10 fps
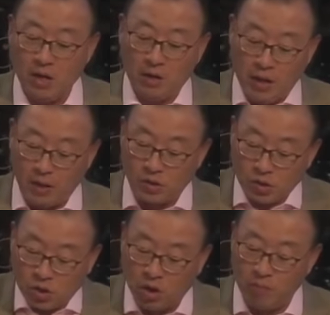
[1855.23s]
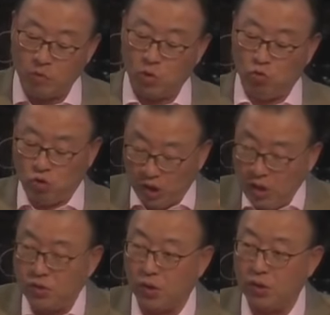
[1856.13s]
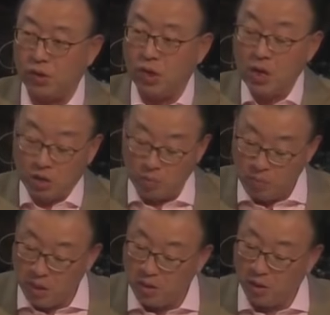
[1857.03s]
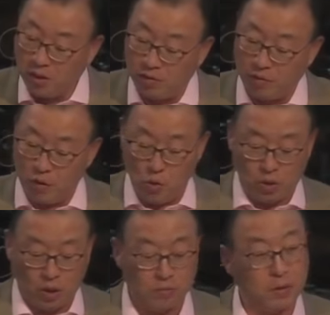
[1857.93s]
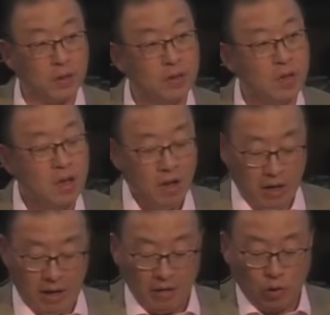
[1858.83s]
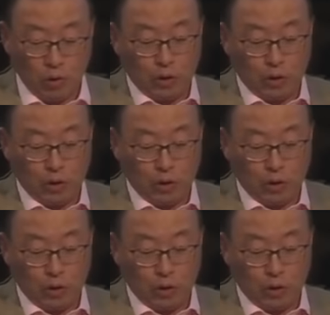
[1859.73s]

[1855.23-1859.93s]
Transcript: let us come to Jesus, the mediator of a new covenant, and to the